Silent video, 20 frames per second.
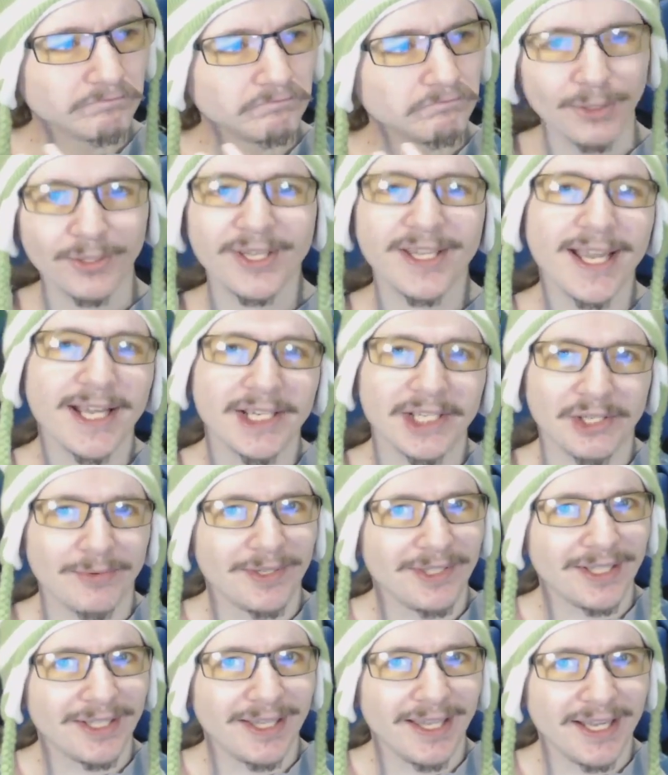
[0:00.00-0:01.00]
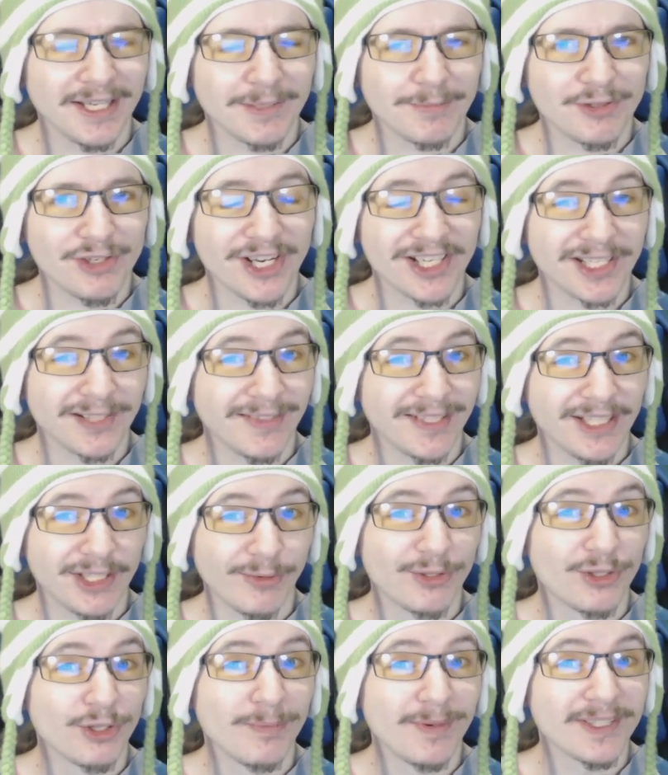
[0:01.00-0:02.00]
looking at it critically and objectively,
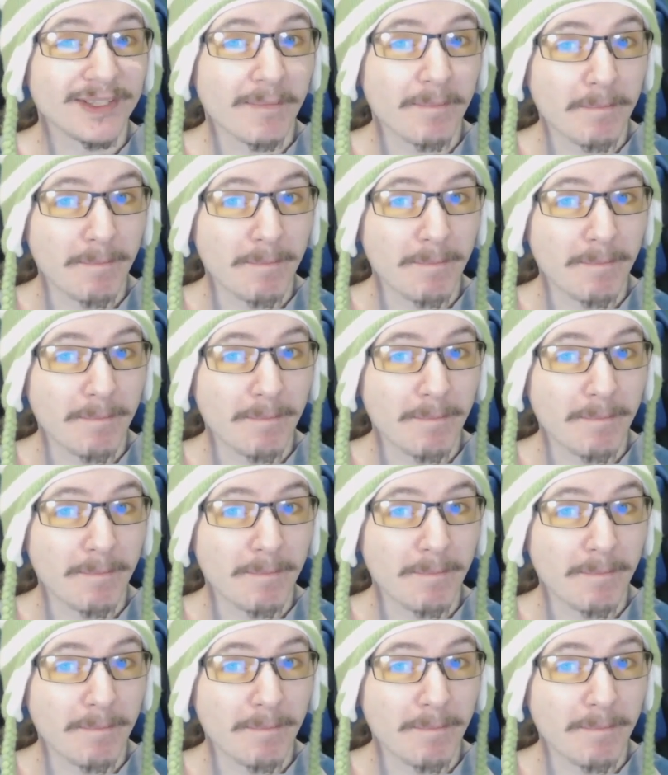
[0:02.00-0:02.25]
YouTube is a